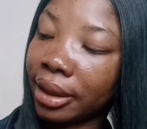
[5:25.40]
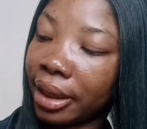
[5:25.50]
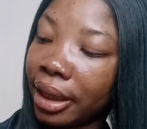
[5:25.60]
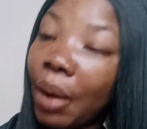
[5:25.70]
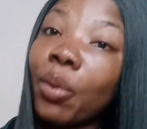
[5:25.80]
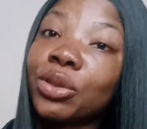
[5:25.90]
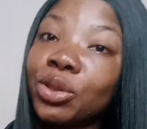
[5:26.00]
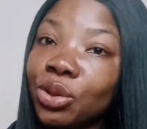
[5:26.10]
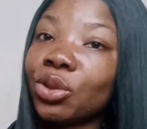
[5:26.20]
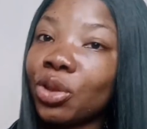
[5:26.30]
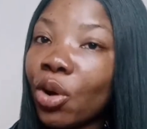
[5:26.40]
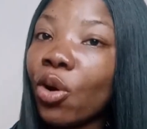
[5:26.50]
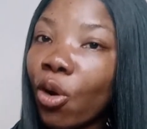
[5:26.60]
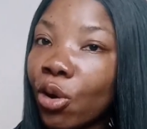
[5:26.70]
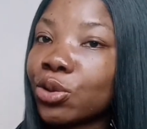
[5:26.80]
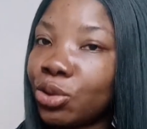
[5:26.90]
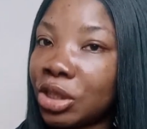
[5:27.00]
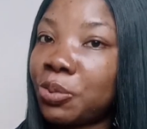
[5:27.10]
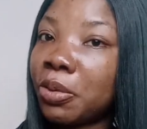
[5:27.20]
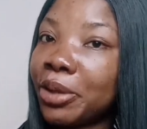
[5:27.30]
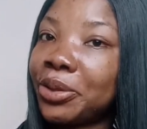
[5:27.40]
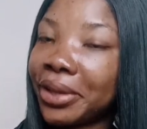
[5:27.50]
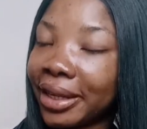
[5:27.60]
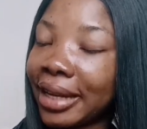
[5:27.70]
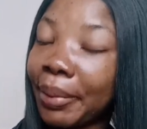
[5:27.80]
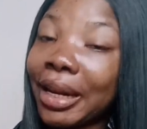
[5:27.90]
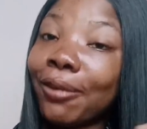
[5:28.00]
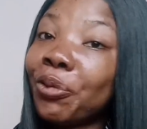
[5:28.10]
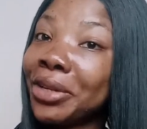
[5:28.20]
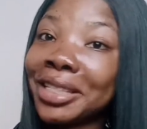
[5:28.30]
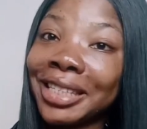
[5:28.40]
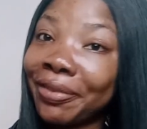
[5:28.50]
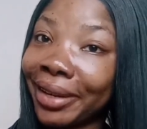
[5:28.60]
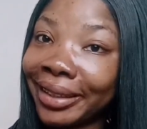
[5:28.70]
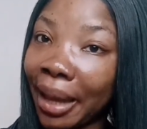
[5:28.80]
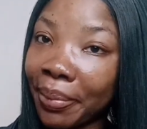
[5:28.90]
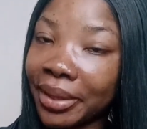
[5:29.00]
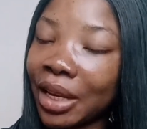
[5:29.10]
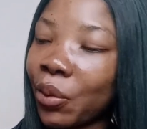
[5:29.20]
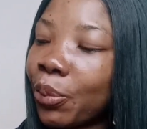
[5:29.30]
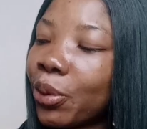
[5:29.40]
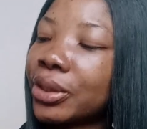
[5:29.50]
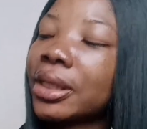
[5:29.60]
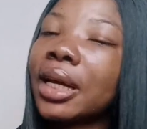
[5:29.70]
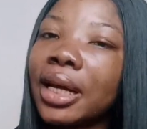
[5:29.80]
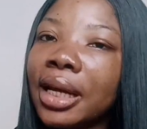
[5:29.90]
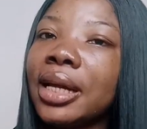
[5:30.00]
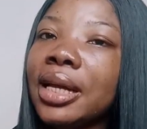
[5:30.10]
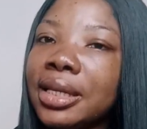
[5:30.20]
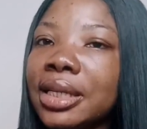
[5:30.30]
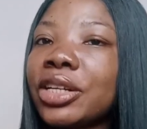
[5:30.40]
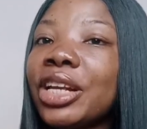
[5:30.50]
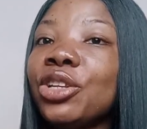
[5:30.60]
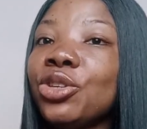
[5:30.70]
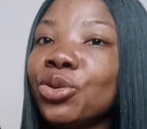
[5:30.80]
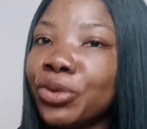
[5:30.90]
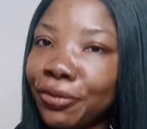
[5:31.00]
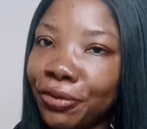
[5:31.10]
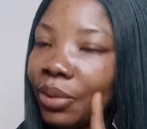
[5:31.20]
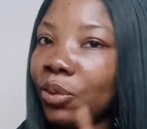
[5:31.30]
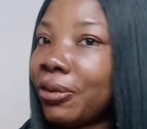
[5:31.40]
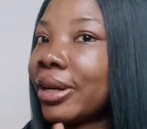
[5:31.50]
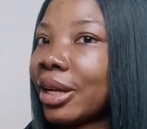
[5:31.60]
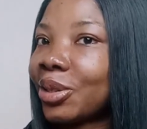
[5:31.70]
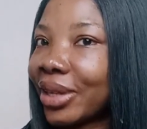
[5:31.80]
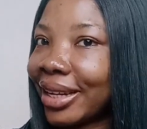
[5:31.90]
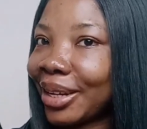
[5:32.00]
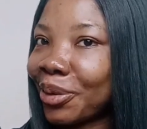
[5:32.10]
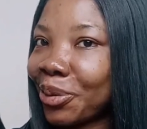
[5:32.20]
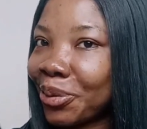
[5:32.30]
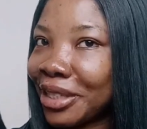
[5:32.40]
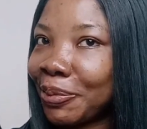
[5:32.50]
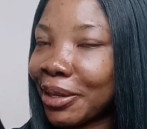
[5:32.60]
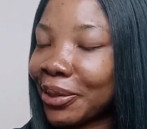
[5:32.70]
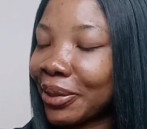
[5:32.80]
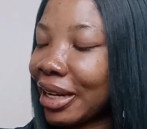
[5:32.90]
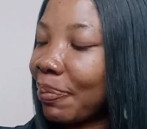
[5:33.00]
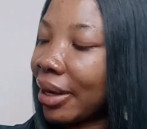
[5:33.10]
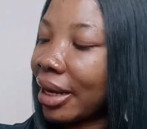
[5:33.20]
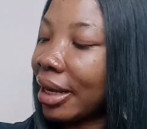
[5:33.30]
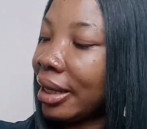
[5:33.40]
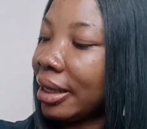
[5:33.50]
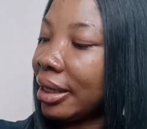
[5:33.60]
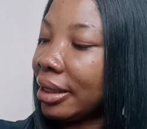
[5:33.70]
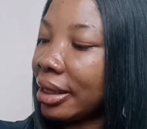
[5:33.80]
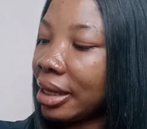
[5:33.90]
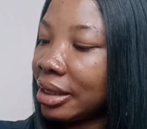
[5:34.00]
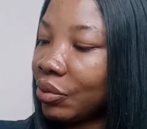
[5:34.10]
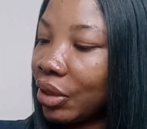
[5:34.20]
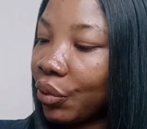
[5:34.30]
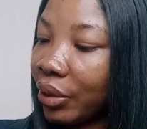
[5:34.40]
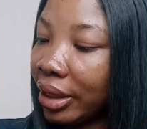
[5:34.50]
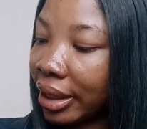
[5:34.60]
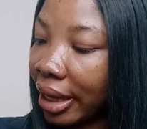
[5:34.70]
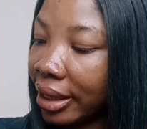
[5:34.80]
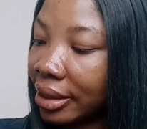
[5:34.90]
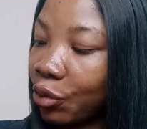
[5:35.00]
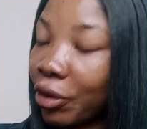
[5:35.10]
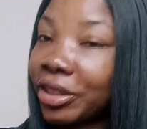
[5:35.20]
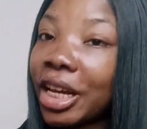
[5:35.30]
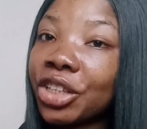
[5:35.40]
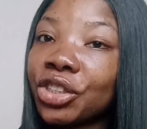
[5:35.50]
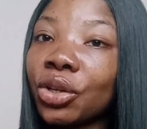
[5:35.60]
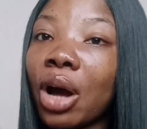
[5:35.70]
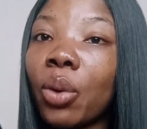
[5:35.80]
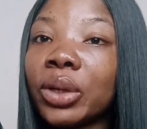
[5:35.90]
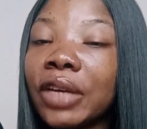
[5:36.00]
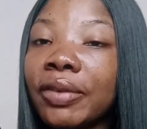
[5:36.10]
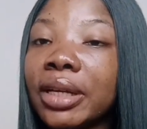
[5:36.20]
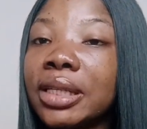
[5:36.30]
I want us to experiment together. I mean, I've read it several times anyway, but this is actually a new review. Find out together on this particular pack. Now, this is really, really nice. So for the texture, I'll give it